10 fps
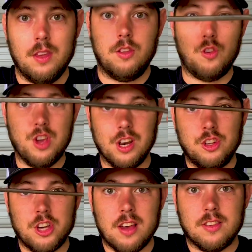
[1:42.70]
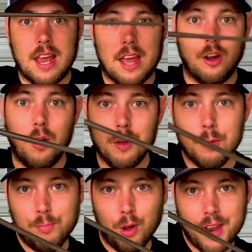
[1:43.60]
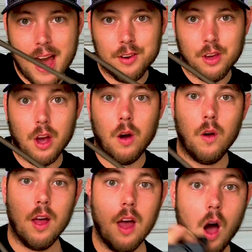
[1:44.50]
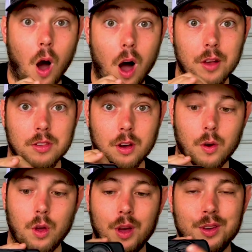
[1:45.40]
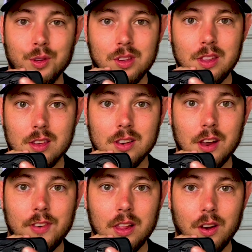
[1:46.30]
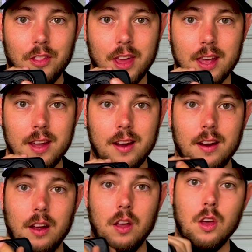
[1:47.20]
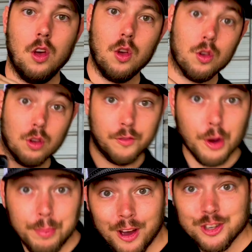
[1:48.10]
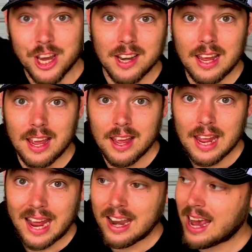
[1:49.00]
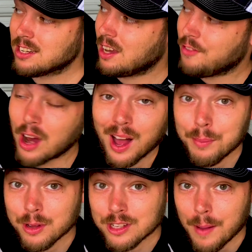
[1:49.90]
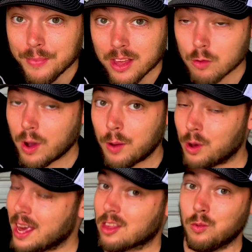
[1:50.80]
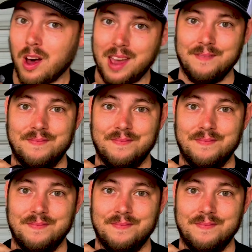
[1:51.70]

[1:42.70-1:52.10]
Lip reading: So you can adjust the handle, pull down, go. Also, you'll see this nifty little thing here. So if you're pushing, and actually if your elbow's up this way, well, guess what?